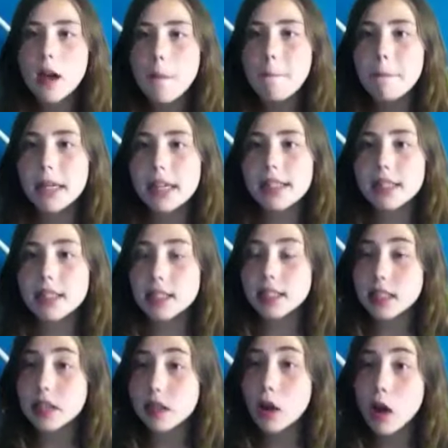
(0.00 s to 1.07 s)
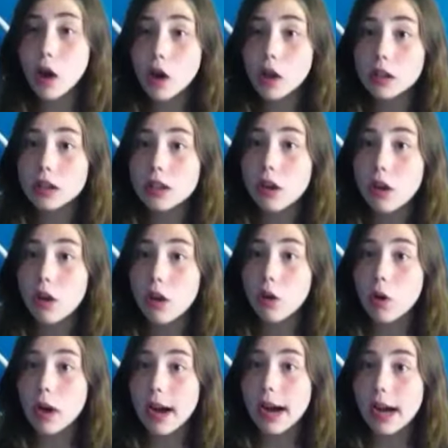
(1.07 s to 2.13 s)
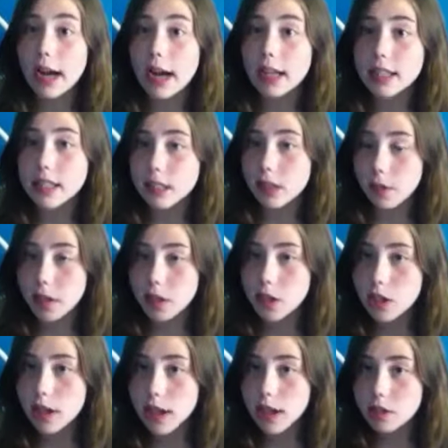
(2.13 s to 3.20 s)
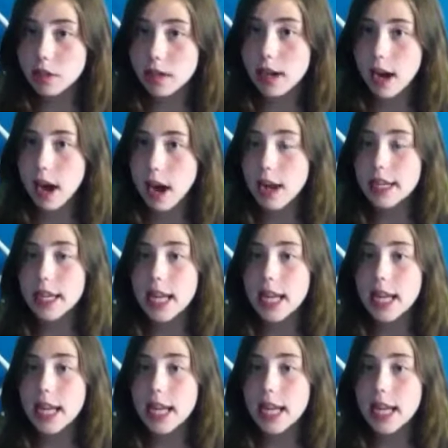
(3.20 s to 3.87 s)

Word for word: But it's still a haul, so I still want to show you guys what I got.